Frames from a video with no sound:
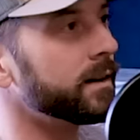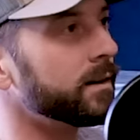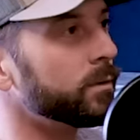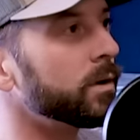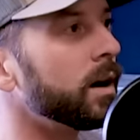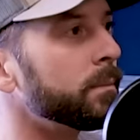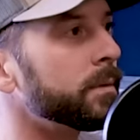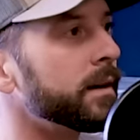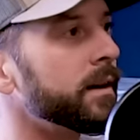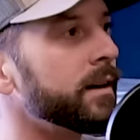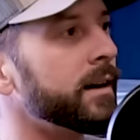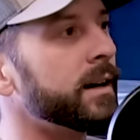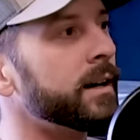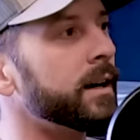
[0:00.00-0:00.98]
We're up there,
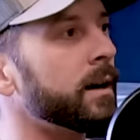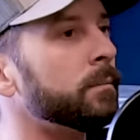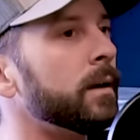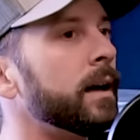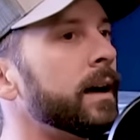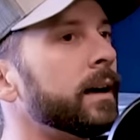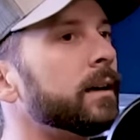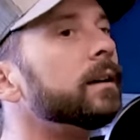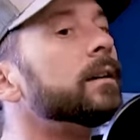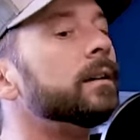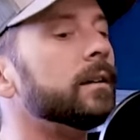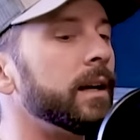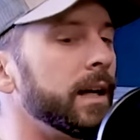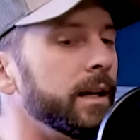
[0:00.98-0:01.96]
and I'm like,
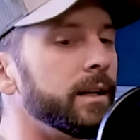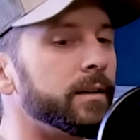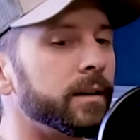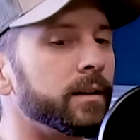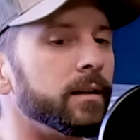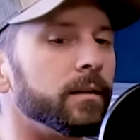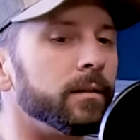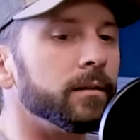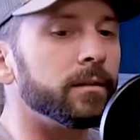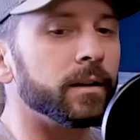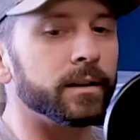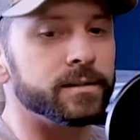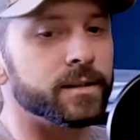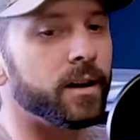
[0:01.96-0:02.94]
Andy, like
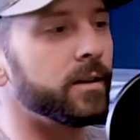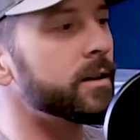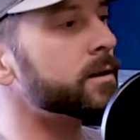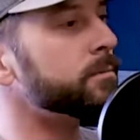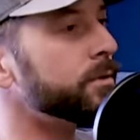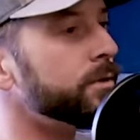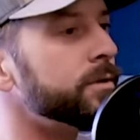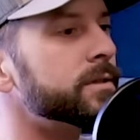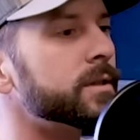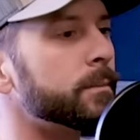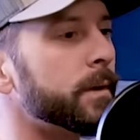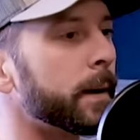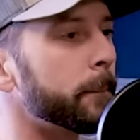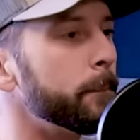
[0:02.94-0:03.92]
I saw a lot of booze, and I'm
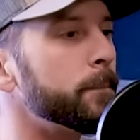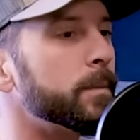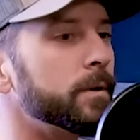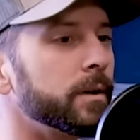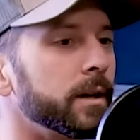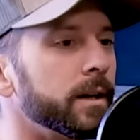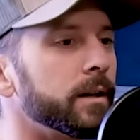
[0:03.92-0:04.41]
like, hmm, okay,